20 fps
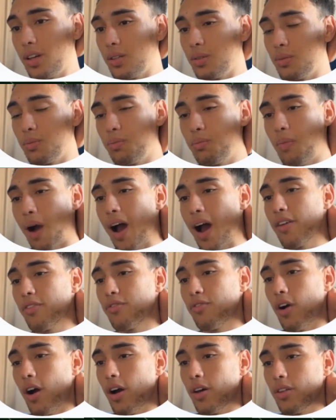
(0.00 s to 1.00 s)
my
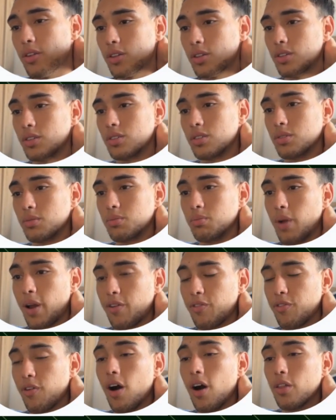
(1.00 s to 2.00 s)
father
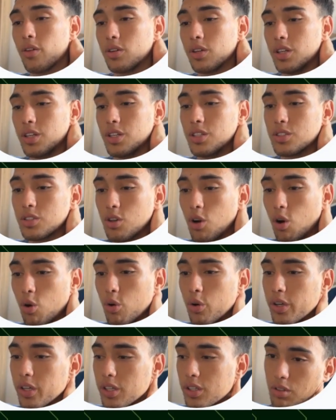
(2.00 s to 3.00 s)
is
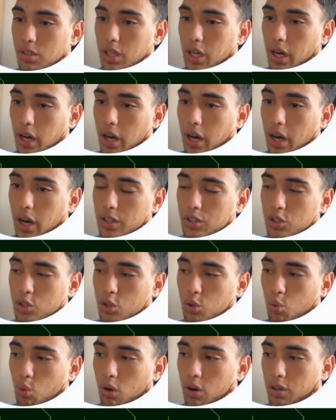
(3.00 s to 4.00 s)
going
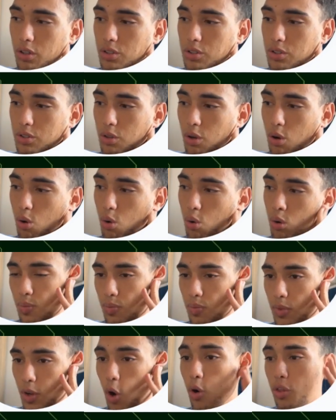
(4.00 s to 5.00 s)
to work. So,
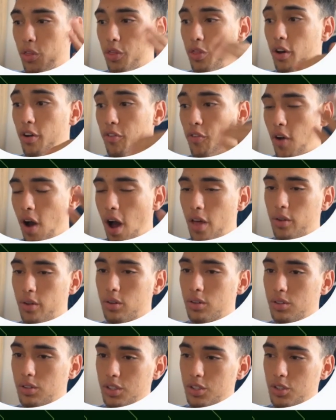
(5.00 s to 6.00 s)
or the
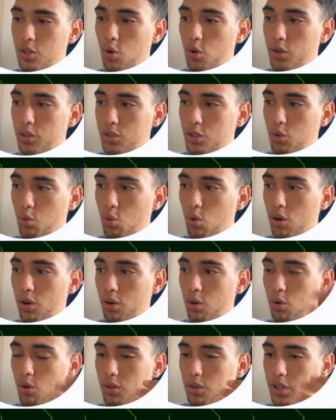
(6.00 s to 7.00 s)
father is going to work,
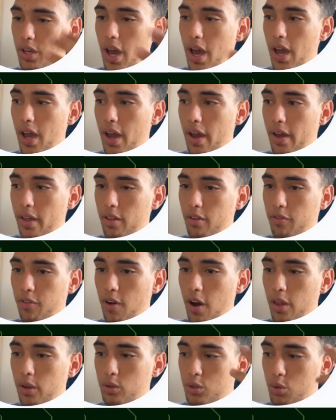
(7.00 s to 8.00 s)
or yeah, the
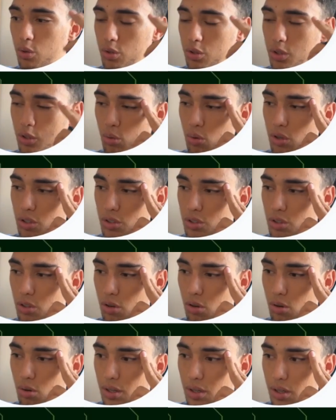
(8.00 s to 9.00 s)
father is going to work.
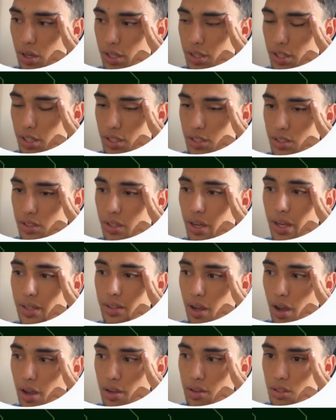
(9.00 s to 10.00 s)
So I think it's
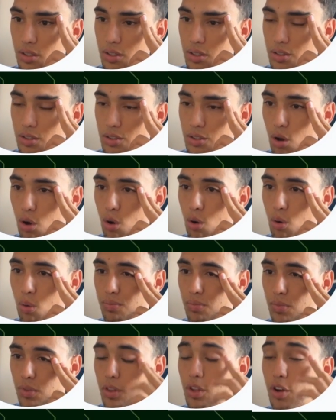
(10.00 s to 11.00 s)
tatay. So
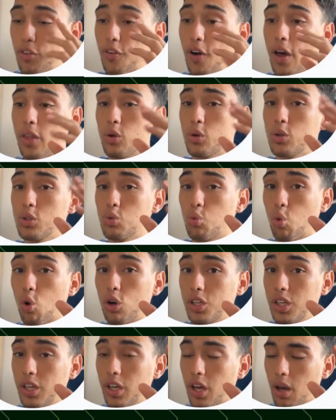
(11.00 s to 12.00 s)
the father is
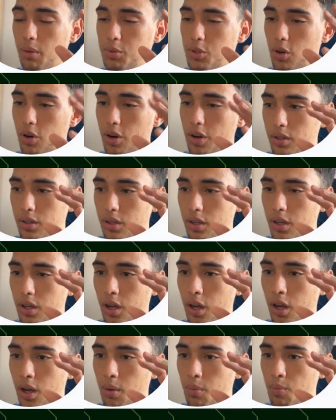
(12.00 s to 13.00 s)
working. I'm sorry.
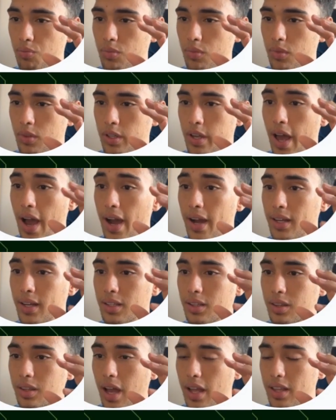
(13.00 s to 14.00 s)

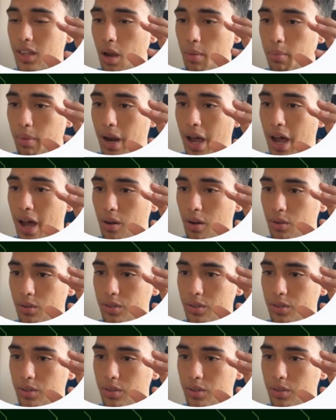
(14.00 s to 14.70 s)
Nagtatrabaho